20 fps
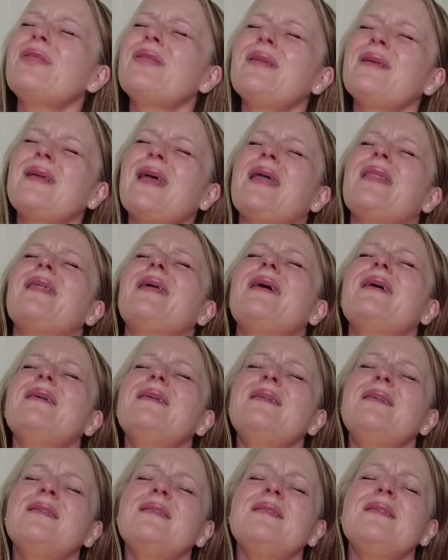together,
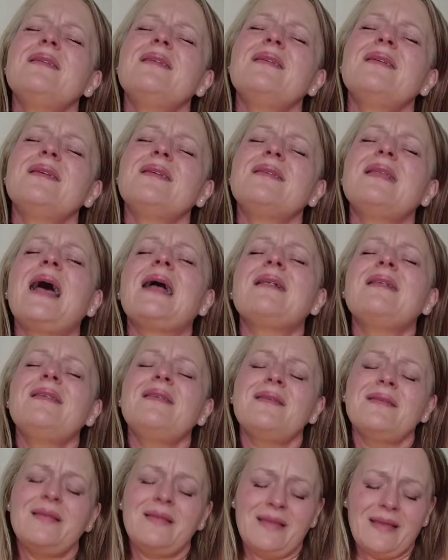and
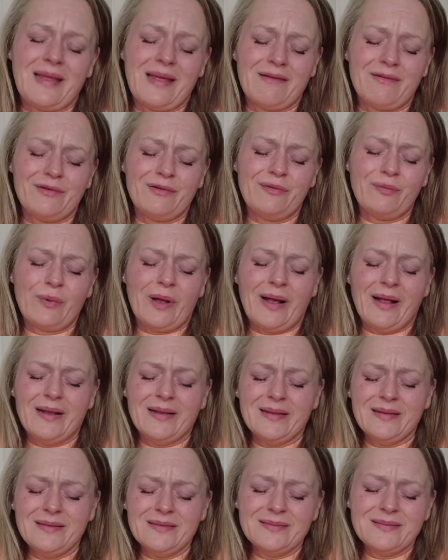Dad's up there as
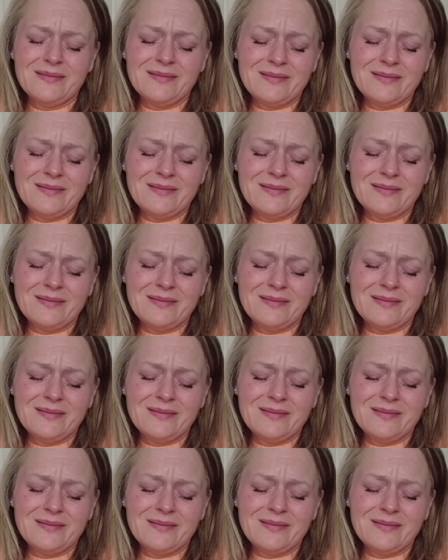well.